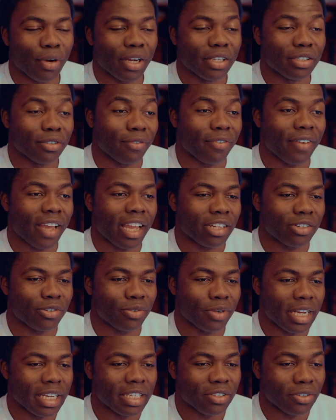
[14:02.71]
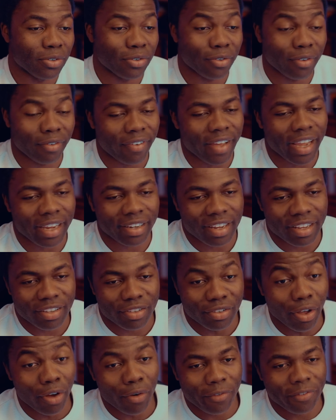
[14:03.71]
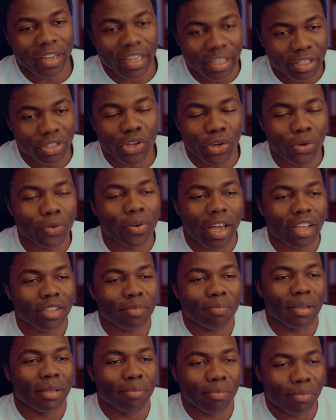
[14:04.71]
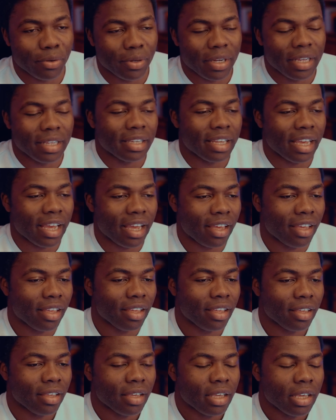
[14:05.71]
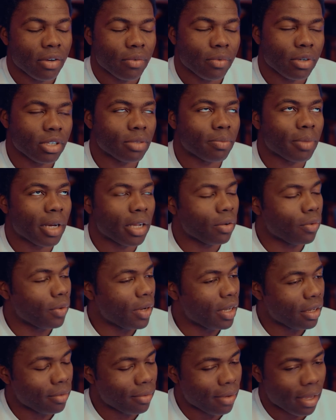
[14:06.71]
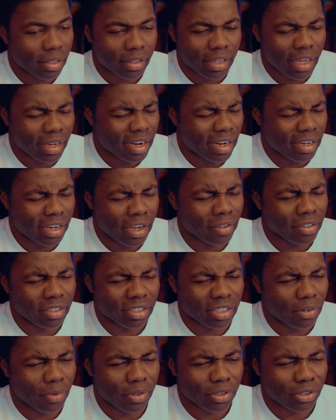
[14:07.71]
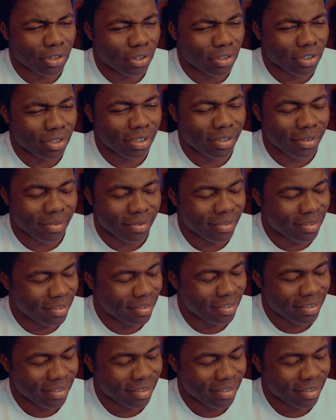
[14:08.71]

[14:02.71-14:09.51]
the point of entry due to the fact that nothing new has been put in there. Which, by the way, man, that analogy was just...